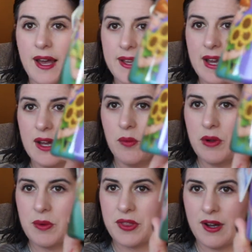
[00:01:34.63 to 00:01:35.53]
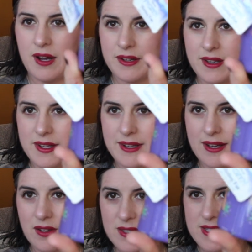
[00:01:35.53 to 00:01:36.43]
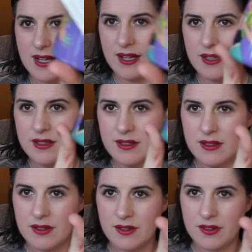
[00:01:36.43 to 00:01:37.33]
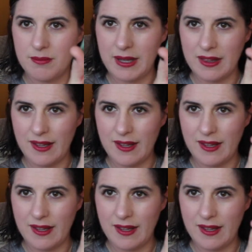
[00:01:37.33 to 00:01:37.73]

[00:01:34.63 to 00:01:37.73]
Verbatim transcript: I got one with Anna and Elsa, my